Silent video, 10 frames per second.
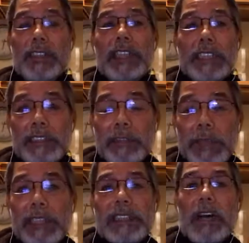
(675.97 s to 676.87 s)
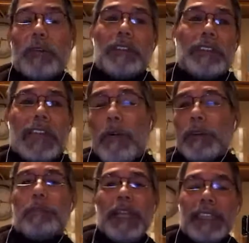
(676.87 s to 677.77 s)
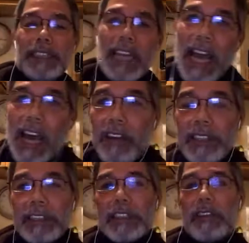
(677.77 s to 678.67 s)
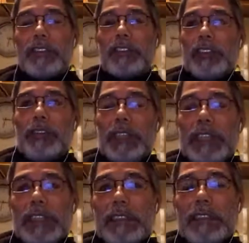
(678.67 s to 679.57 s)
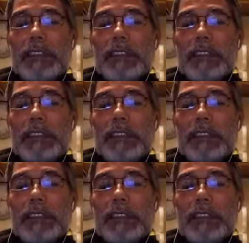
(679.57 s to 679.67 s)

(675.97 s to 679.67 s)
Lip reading: easy, because I would break it down instead of just doing it.